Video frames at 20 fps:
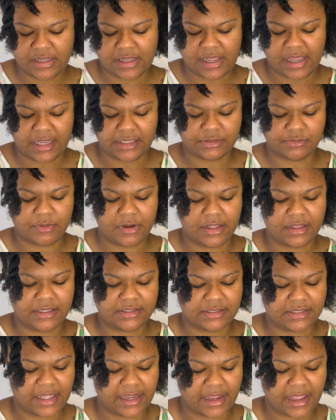as well as
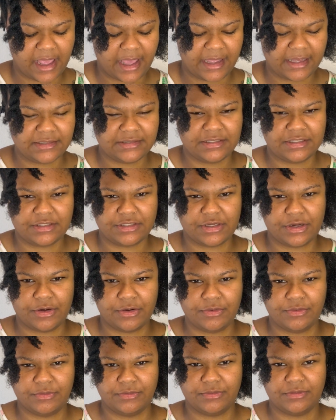like adds its
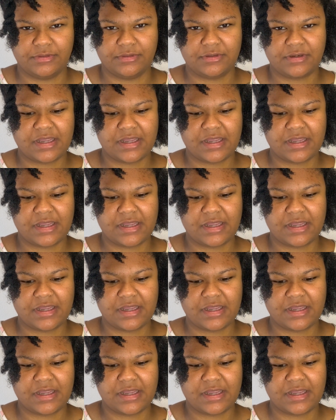own